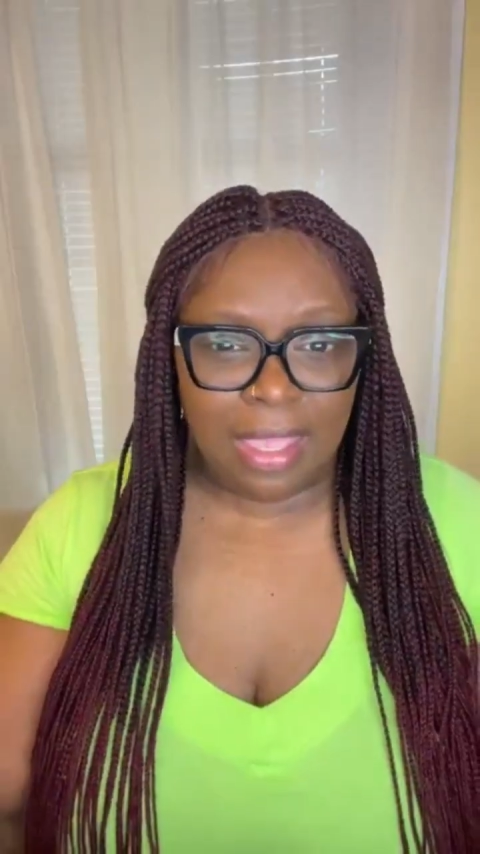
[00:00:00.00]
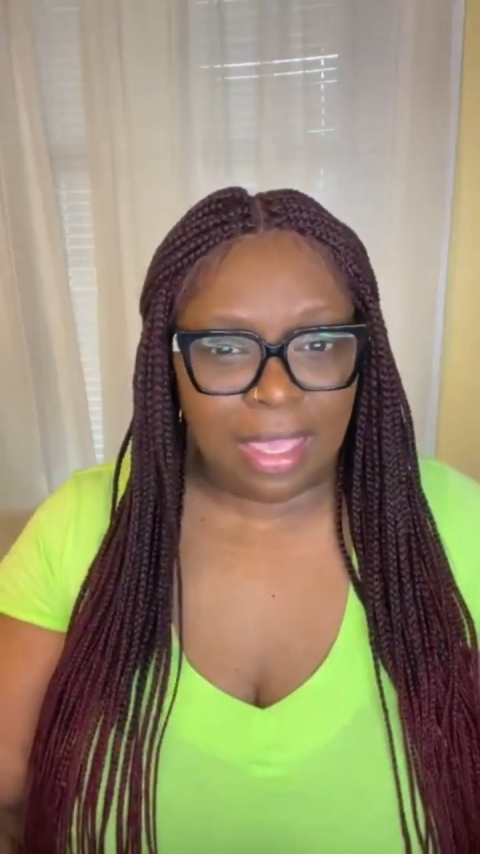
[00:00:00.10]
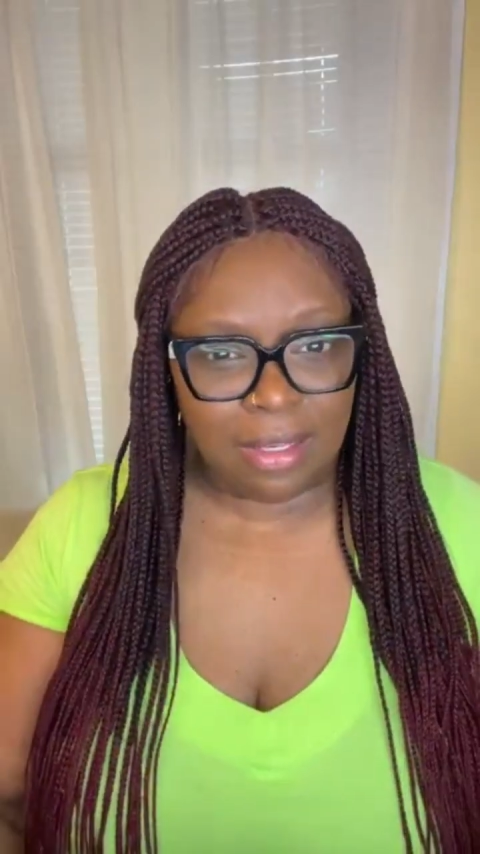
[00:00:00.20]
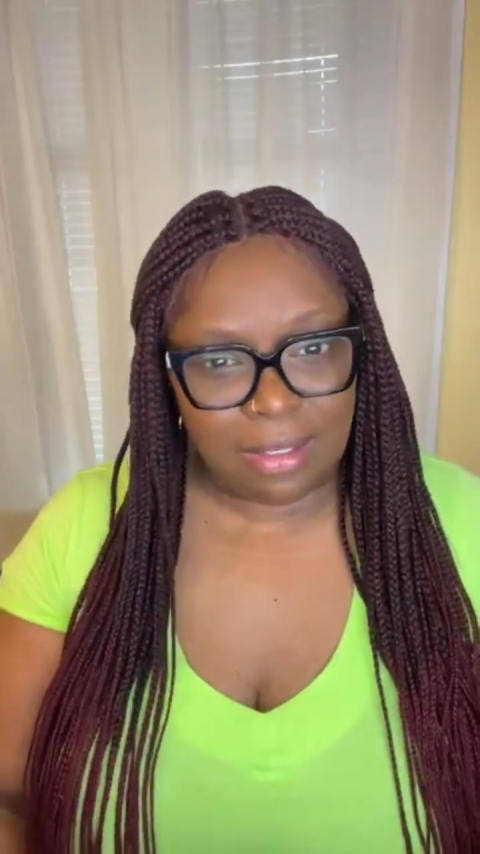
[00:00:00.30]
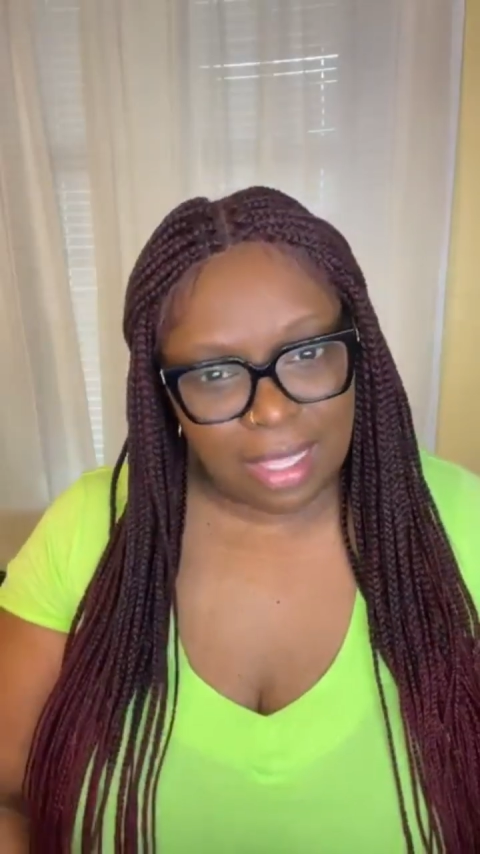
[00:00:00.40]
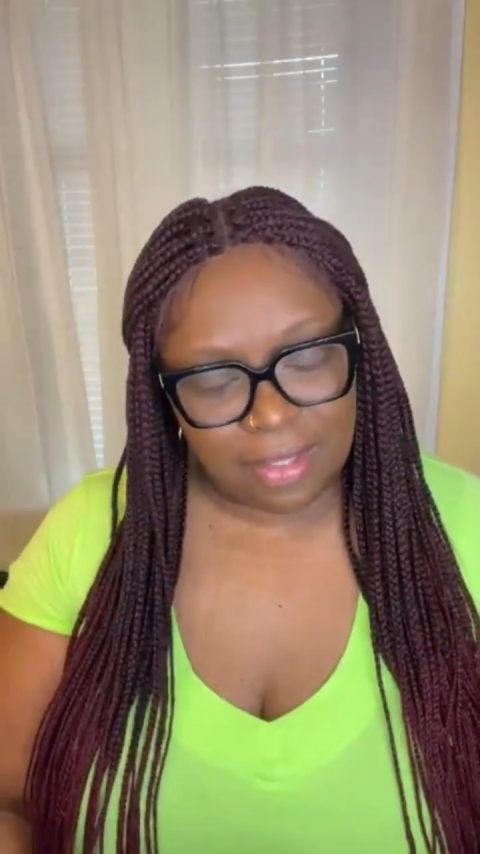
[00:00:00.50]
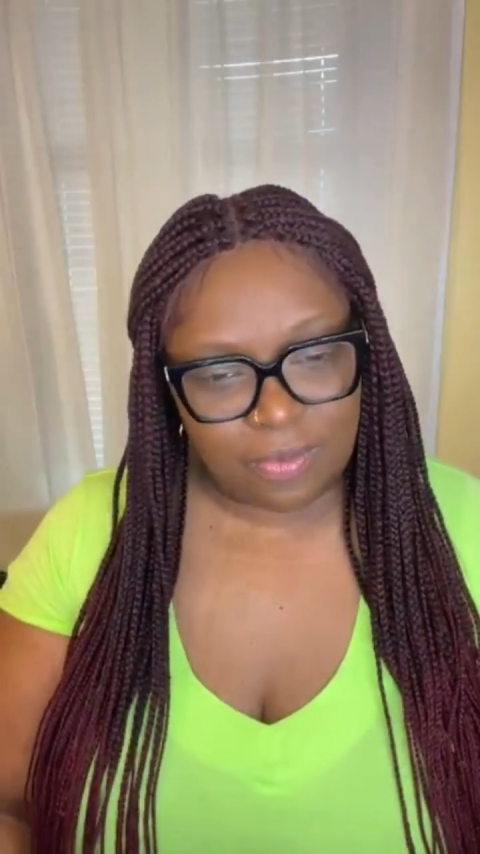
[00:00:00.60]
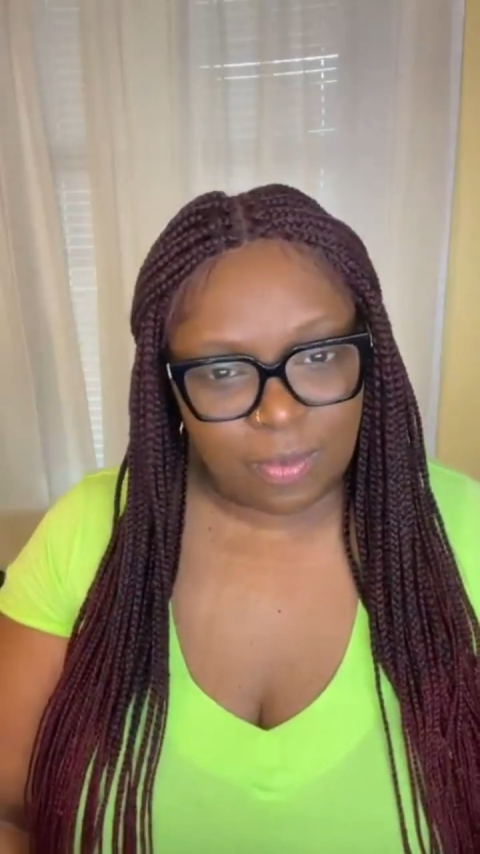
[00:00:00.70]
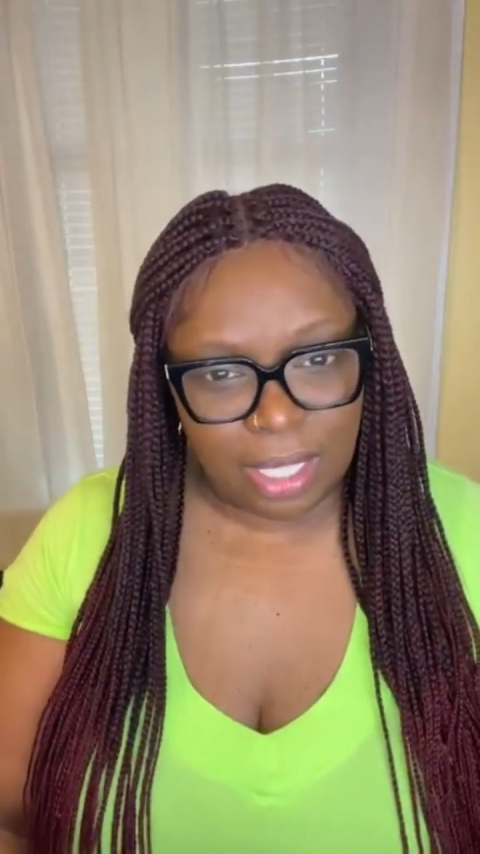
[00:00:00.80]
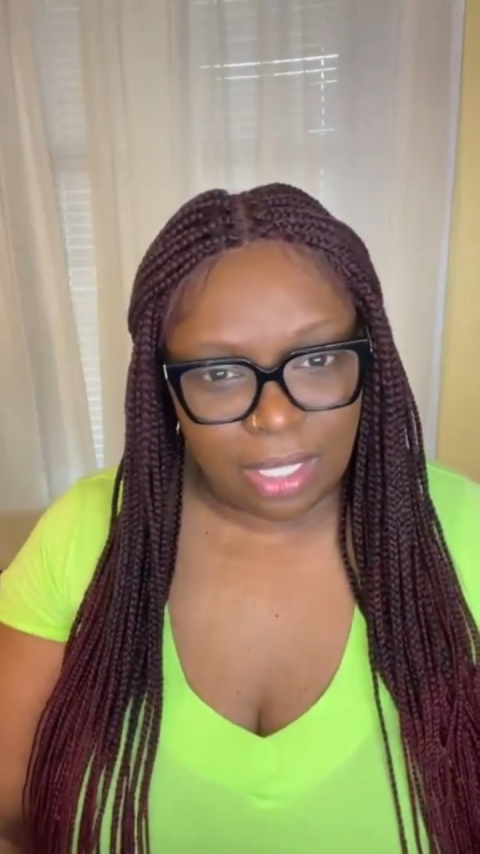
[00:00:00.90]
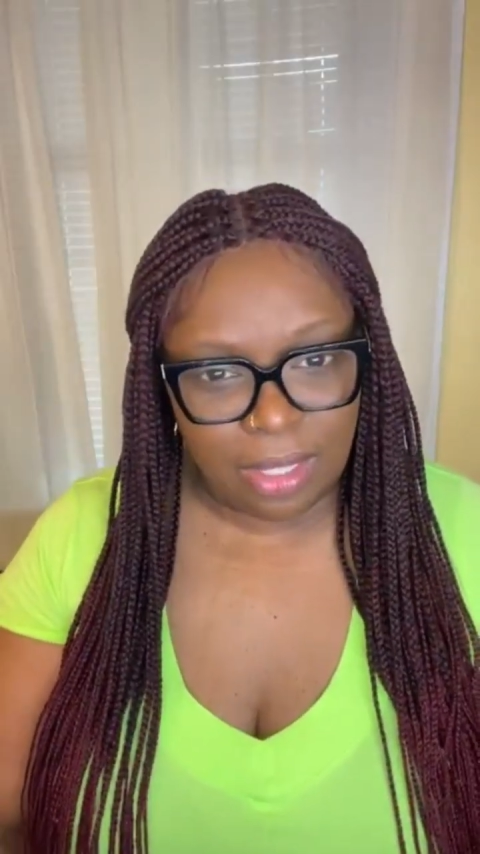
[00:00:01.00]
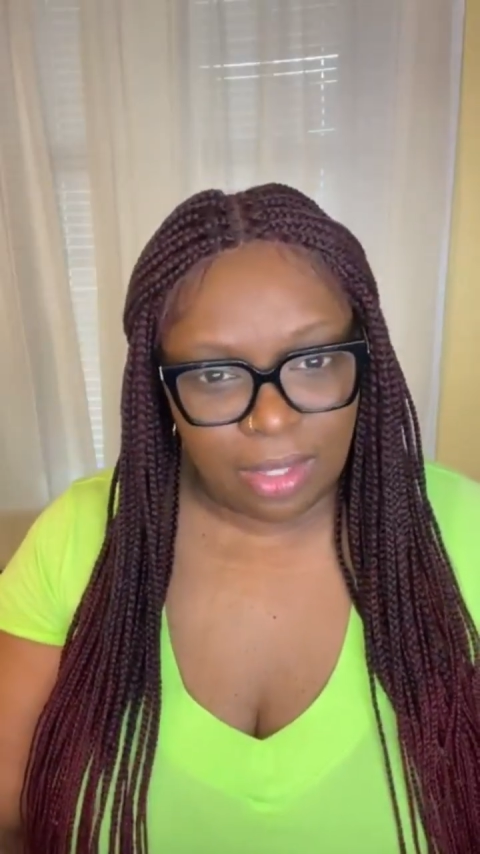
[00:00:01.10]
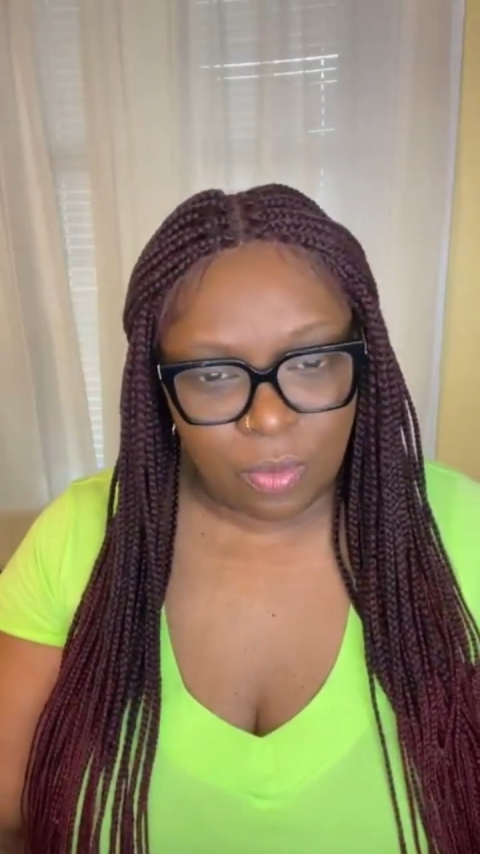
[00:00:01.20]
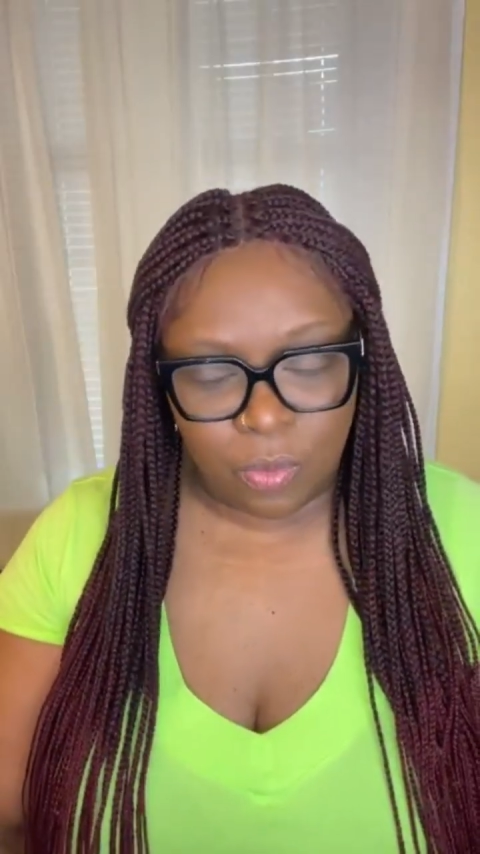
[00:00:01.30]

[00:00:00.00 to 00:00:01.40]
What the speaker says: I had a classmate